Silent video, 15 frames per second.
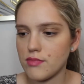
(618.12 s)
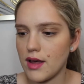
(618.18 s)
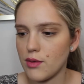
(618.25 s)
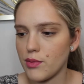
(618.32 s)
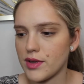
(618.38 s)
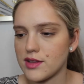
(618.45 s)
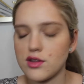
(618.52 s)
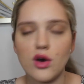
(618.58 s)

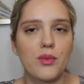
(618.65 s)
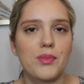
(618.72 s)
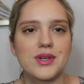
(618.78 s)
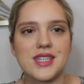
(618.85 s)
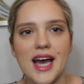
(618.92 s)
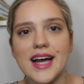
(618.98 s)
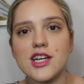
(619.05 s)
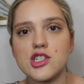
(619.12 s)
with no
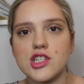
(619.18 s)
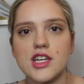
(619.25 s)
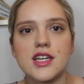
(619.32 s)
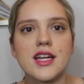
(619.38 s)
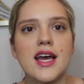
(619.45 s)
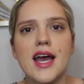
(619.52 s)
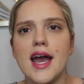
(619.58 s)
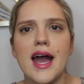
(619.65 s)

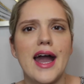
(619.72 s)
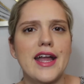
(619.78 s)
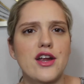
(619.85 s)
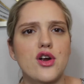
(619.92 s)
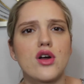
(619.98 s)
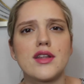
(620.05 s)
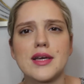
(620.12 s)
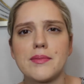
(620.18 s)
protection, and
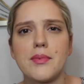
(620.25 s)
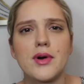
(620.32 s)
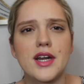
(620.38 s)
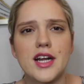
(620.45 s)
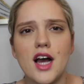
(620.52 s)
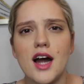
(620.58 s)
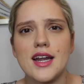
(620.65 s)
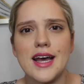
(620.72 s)
you're only
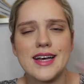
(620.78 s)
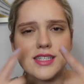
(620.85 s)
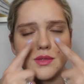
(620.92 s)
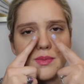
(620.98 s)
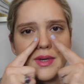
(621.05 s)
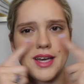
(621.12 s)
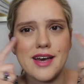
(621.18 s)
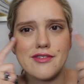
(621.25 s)
putting on
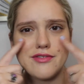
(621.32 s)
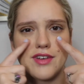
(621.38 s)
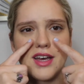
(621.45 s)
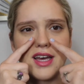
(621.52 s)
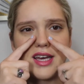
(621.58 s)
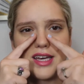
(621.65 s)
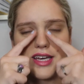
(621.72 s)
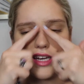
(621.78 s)
SPF
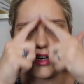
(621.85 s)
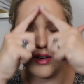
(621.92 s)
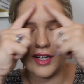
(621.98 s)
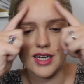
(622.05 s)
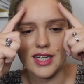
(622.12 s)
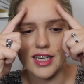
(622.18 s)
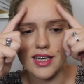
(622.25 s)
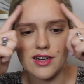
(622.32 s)
here
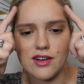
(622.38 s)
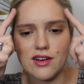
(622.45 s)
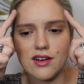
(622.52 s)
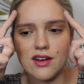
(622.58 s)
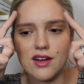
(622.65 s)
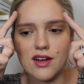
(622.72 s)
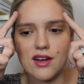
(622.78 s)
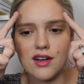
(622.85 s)
and
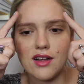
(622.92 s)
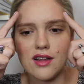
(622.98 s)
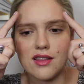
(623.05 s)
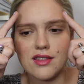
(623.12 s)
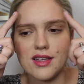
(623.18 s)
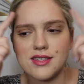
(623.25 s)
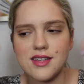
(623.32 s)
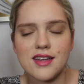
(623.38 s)
here,
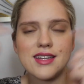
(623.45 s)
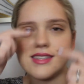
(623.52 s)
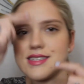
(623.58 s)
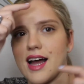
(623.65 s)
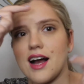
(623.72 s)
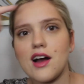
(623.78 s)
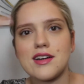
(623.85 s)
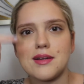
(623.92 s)
the sun is
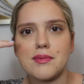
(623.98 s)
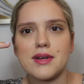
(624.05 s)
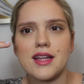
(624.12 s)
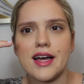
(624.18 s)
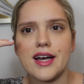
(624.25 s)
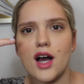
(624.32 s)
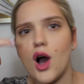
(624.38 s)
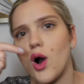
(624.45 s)
not going to be
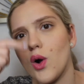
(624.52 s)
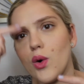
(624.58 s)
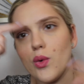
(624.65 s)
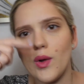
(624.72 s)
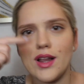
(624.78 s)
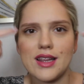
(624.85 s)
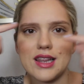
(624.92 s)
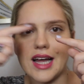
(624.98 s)
like,
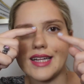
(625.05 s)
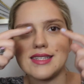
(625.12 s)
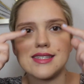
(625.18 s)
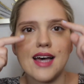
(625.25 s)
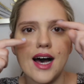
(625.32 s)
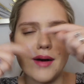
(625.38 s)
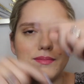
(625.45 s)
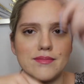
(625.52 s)
oh, let's
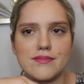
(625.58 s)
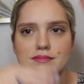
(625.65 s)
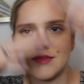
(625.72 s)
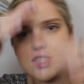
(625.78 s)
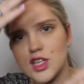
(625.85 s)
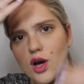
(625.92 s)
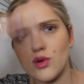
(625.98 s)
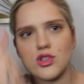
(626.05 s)

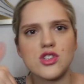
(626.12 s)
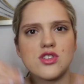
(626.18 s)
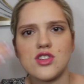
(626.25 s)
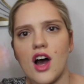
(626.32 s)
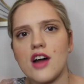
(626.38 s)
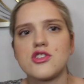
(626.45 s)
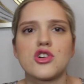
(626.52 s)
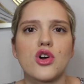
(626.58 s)
you know, just
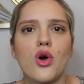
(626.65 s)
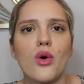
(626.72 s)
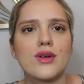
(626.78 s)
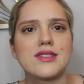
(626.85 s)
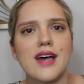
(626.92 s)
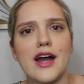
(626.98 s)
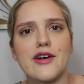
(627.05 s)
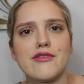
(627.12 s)
dodge her whole
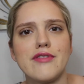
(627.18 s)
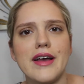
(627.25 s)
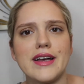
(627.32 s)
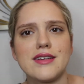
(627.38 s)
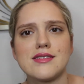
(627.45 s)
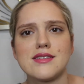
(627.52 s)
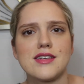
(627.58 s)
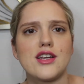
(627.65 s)
entire
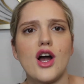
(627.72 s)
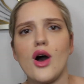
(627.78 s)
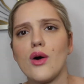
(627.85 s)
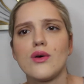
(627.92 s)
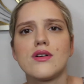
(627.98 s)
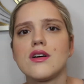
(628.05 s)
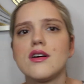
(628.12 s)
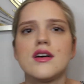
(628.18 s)
face, you
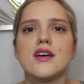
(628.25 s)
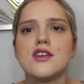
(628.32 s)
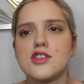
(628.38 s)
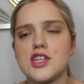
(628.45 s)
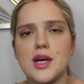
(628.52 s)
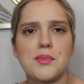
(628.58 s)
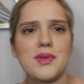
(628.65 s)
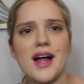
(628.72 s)
know.
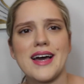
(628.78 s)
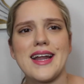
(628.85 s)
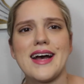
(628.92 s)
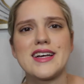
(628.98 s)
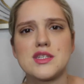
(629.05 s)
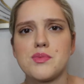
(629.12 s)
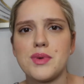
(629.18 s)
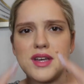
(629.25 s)
She applied
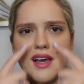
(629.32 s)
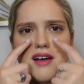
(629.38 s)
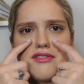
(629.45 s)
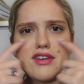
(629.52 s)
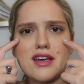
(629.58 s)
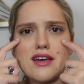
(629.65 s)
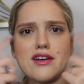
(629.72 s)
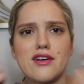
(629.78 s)
SPF
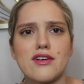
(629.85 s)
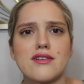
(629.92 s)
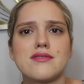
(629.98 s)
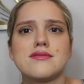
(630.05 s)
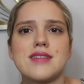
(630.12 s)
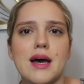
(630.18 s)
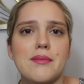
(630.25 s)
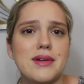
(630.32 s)
here.
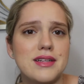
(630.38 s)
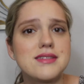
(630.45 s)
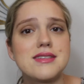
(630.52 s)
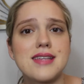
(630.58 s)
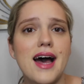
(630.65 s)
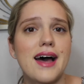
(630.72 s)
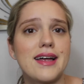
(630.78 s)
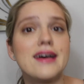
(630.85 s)
That means
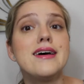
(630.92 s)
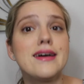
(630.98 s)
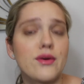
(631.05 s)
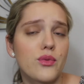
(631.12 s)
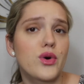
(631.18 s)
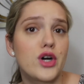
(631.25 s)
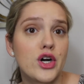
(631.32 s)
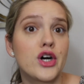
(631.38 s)
that
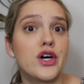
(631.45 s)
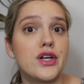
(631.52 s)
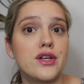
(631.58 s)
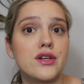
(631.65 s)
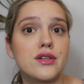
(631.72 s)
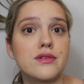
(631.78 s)
we're good.